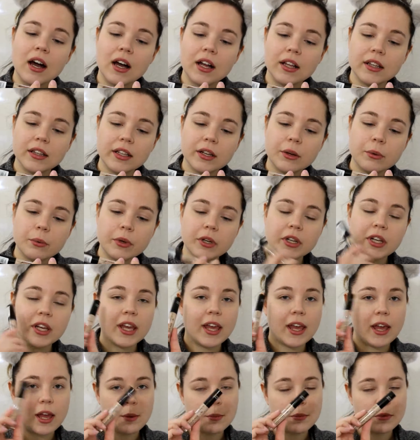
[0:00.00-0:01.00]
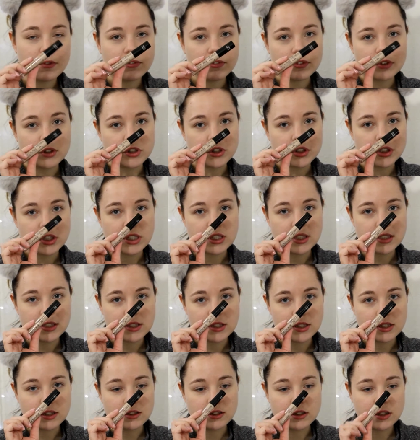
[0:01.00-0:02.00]
liquid camouflage
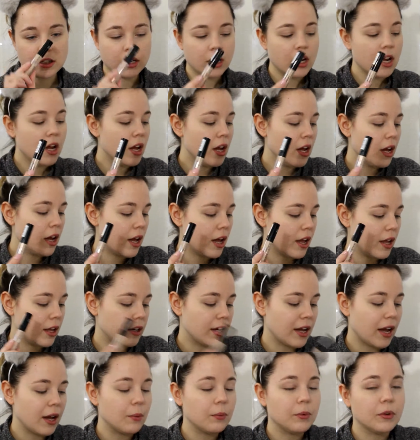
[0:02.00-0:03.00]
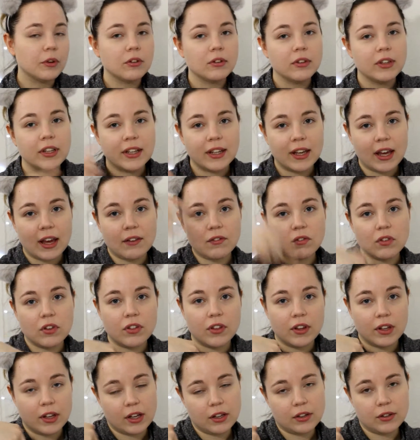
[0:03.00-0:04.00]
concealer, and I will link
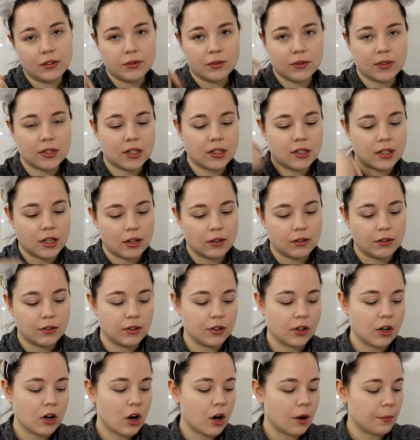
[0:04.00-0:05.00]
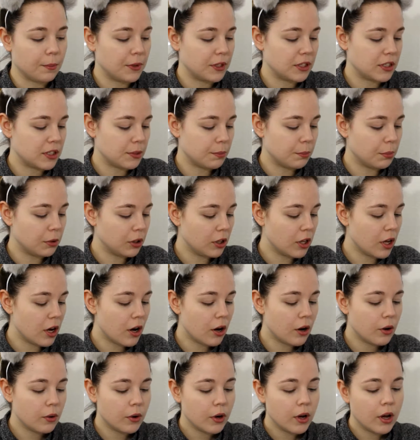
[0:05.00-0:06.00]
everything I use down in the comments
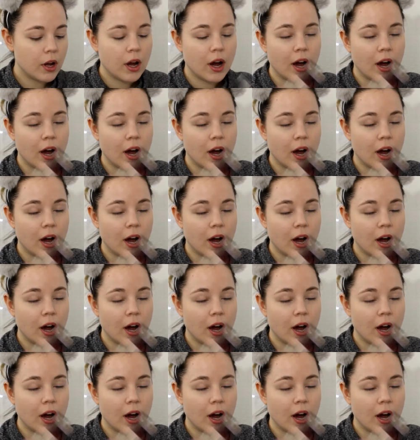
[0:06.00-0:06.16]
below.